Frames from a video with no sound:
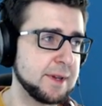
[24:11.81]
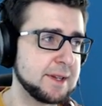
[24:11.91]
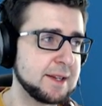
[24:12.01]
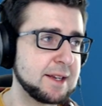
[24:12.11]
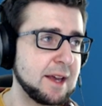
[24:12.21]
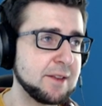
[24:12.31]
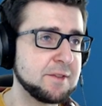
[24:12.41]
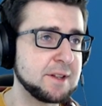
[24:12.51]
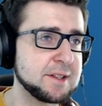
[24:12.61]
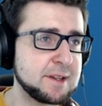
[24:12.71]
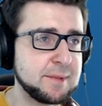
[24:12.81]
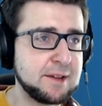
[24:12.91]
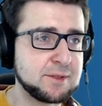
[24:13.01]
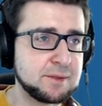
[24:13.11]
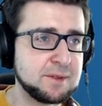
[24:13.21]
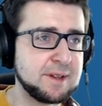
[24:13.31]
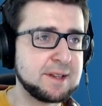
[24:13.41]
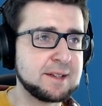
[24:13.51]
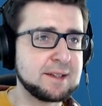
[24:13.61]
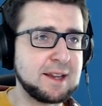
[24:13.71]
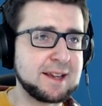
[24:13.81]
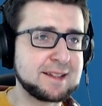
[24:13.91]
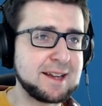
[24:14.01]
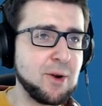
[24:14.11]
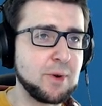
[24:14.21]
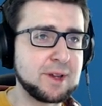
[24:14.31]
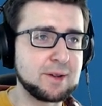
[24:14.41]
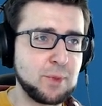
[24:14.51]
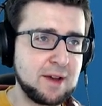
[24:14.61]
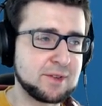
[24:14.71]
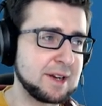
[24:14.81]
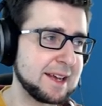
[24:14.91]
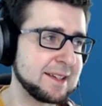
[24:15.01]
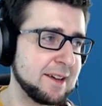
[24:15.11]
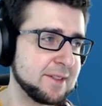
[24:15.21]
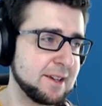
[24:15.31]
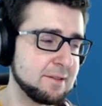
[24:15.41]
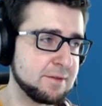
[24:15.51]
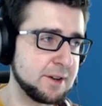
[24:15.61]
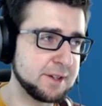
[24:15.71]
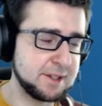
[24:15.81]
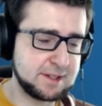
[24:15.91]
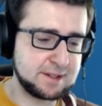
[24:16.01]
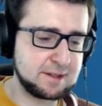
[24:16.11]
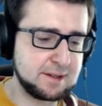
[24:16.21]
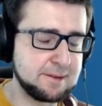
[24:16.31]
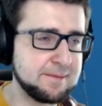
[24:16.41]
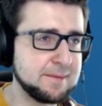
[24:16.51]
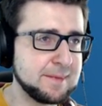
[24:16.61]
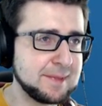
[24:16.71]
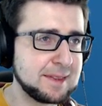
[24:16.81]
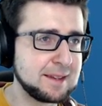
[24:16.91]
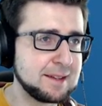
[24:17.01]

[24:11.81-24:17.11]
And then the other fill is I have to like now we we have to like have the inverted um